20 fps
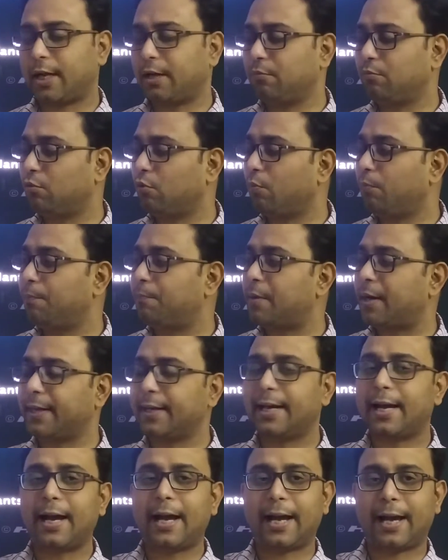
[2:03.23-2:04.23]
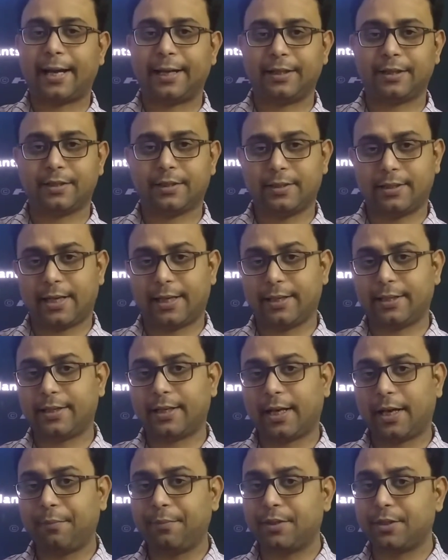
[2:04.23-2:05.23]
and move my hand. That
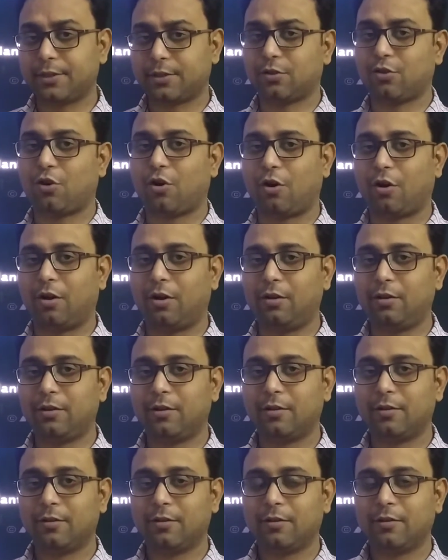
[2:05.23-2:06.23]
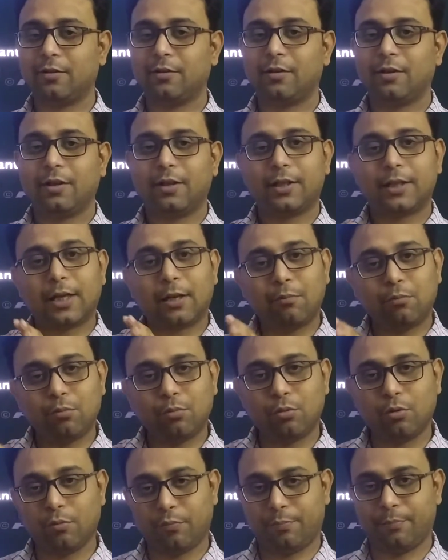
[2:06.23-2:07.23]
time it is called the
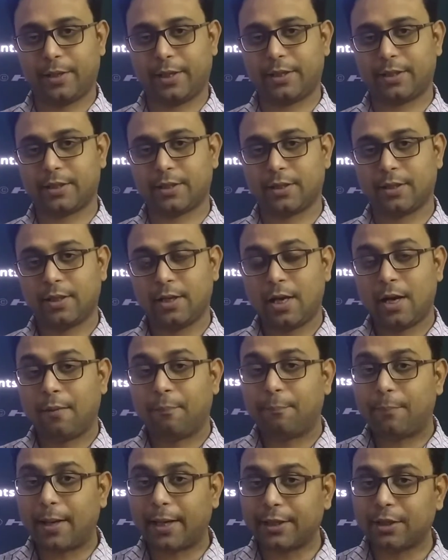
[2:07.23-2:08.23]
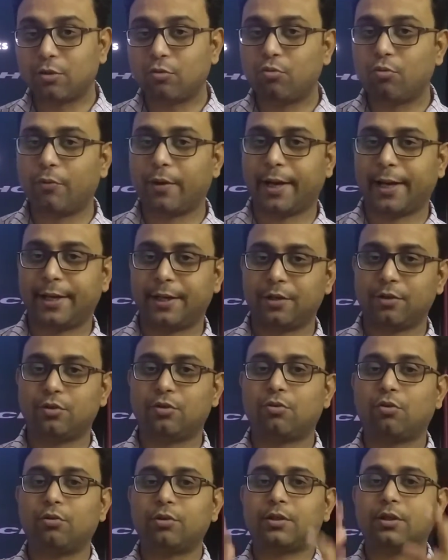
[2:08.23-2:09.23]
movement. But when
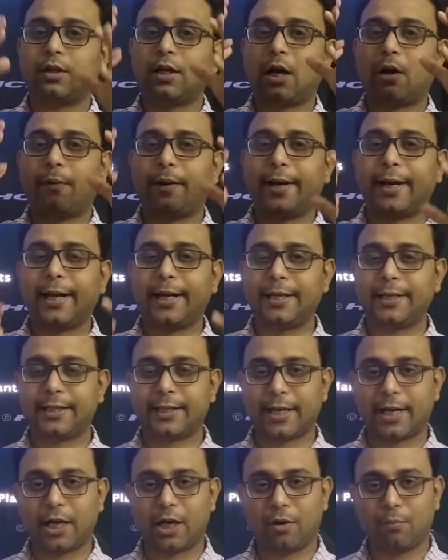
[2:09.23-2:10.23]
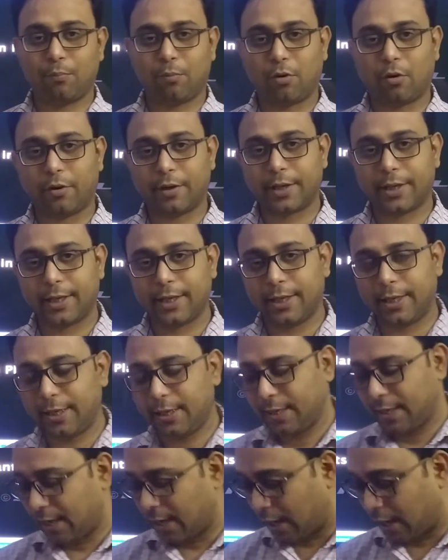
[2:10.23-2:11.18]
total our entire body